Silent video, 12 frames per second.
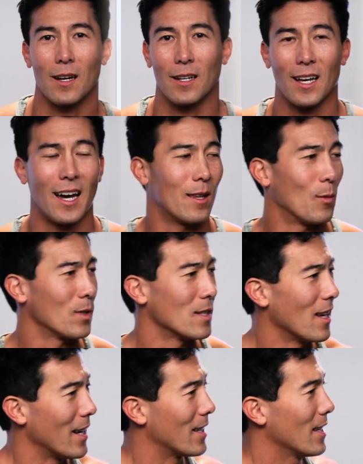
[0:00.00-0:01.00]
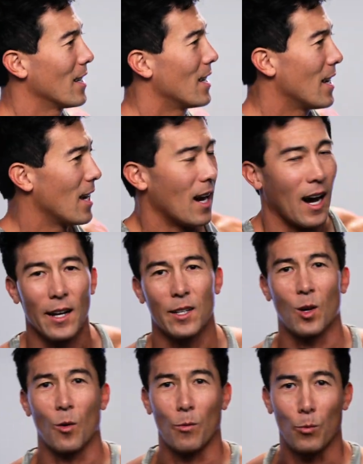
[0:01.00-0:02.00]
a guy that was like, I need
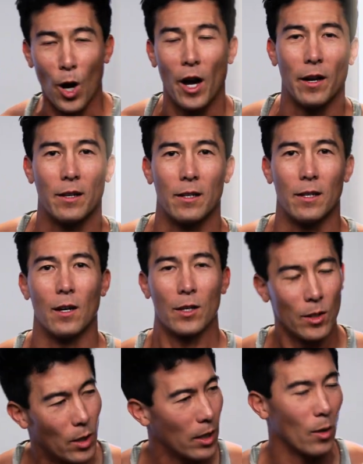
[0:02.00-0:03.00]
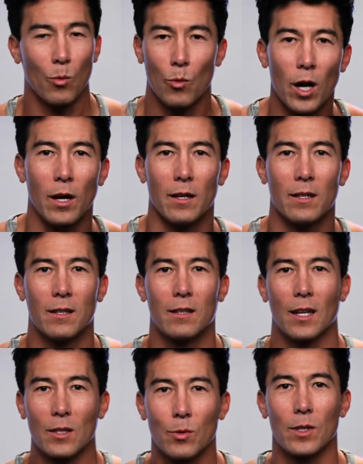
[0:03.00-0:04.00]
to go run, you gotta go run.
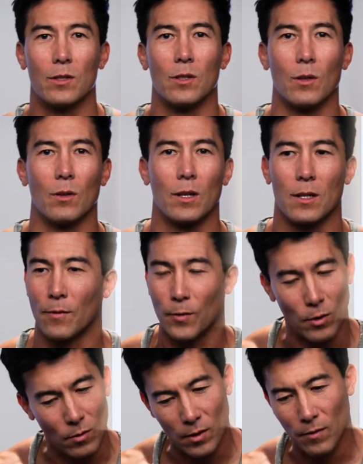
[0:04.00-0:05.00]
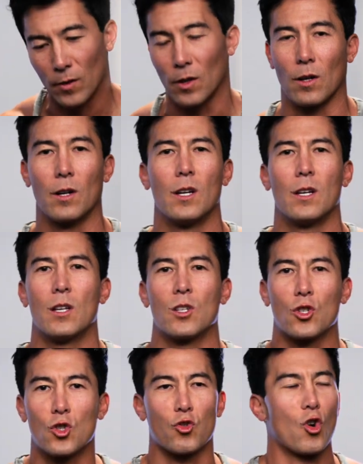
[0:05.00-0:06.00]
That's what you do. That's if you're
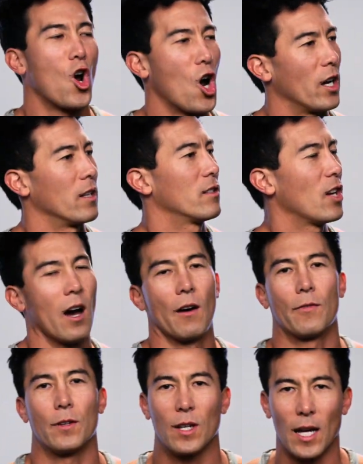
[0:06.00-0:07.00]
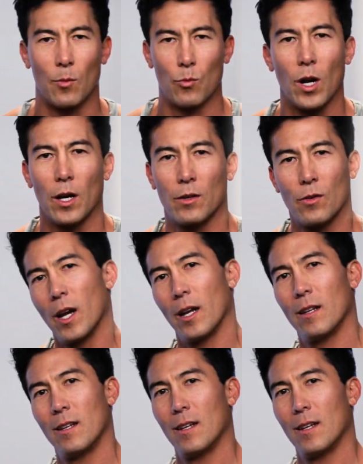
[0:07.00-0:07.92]
strong and tough, you gotta run, right?